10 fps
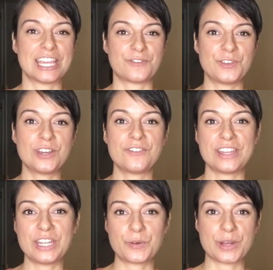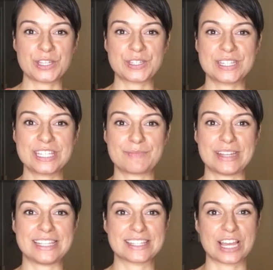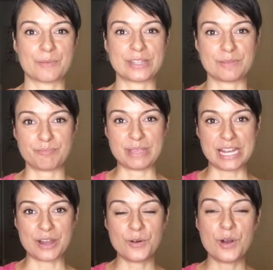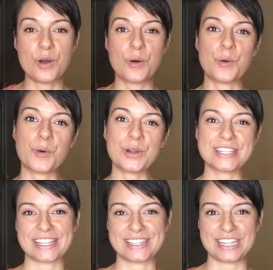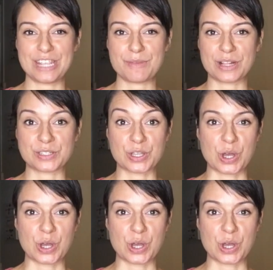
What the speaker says: If you have any questions, please comment below or send an email to